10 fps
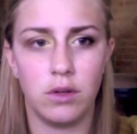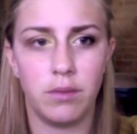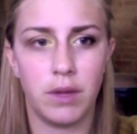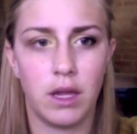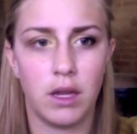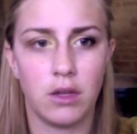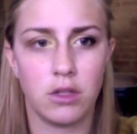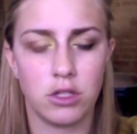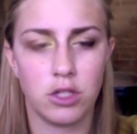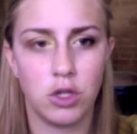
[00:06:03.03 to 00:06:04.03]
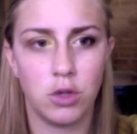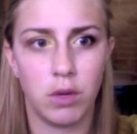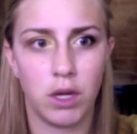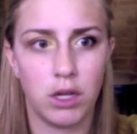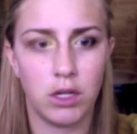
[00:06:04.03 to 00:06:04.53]
been just too
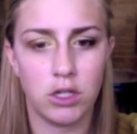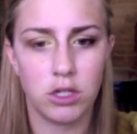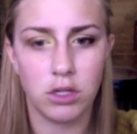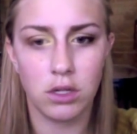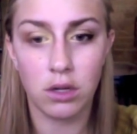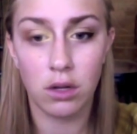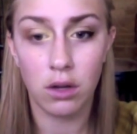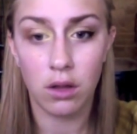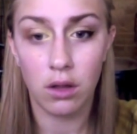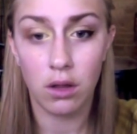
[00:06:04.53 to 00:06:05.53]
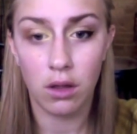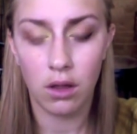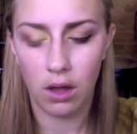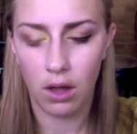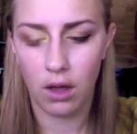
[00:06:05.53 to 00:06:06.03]
much,
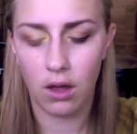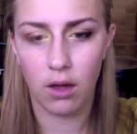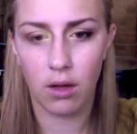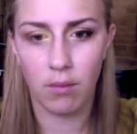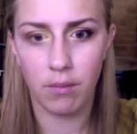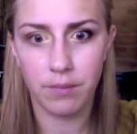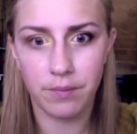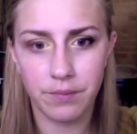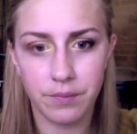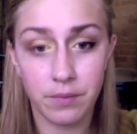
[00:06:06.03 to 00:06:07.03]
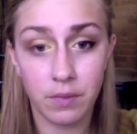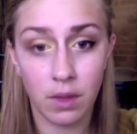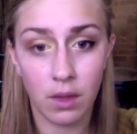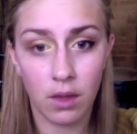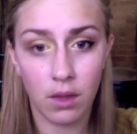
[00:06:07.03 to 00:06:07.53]
but
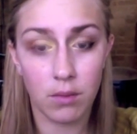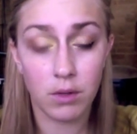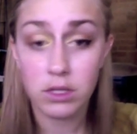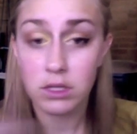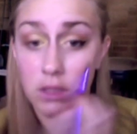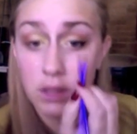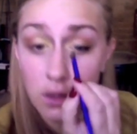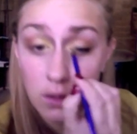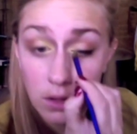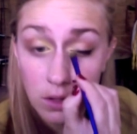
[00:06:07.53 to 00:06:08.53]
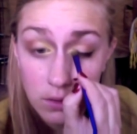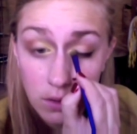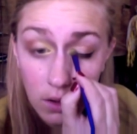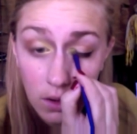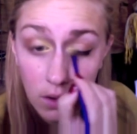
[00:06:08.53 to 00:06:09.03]
just a little on
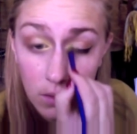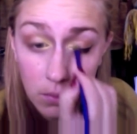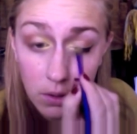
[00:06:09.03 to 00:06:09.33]
top